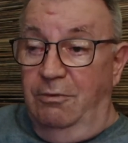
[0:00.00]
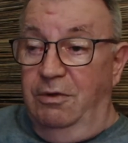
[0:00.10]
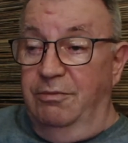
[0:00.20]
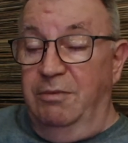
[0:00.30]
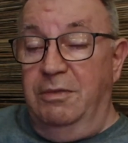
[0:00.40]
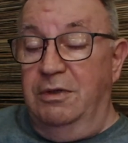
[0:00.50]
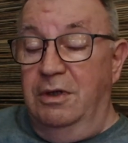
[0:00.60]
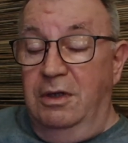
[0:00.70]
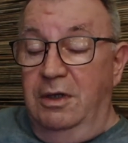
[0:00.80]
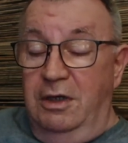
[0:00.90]

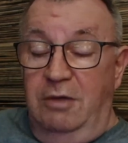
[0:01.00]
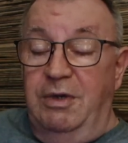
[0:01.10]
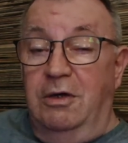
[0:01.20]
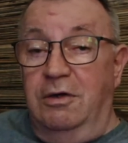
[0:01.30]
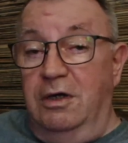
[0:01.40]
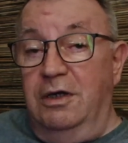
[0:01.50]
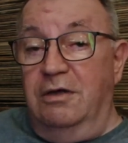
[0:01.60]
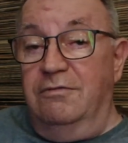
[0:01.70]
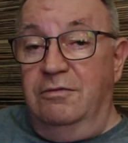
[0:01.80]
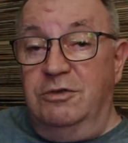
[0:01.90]
it'd be hard to
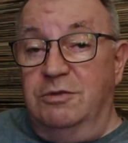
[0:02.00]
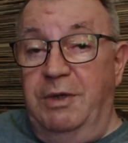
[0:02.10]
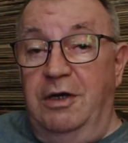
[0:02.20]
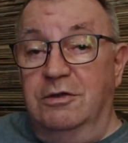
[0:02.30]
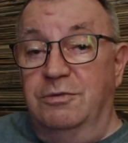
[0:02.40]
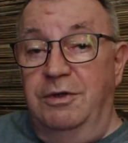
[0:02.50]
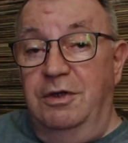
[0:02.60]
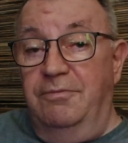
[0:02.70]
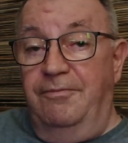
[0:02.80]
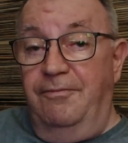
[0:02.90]
live. I'll just be honest with
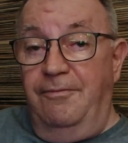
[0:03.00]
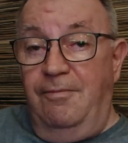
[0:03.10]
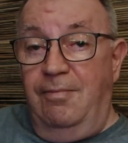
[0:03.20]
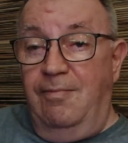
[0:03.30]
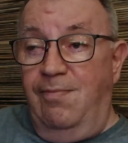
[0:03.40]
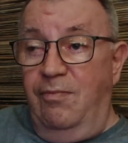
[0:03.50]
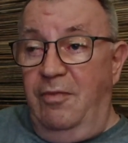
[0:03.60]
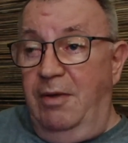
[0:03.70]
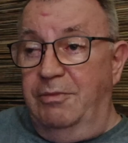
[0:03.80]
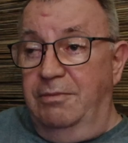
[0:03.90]

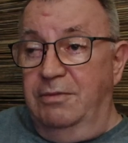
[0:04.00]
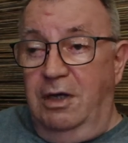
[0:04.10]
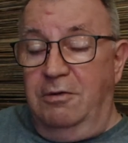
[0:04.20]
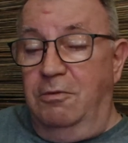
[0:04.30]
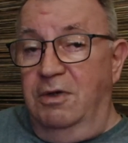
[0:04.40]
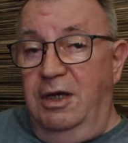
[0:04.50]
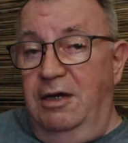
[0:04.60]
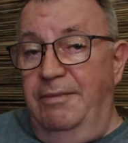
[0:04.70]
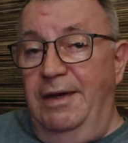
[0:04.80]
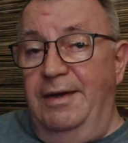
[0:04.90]
you. I'm not going to
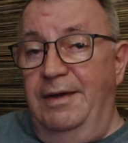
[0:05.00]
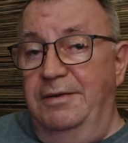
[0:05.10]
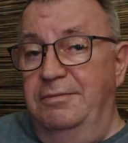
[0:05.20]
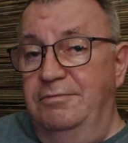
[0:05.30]
lie about it.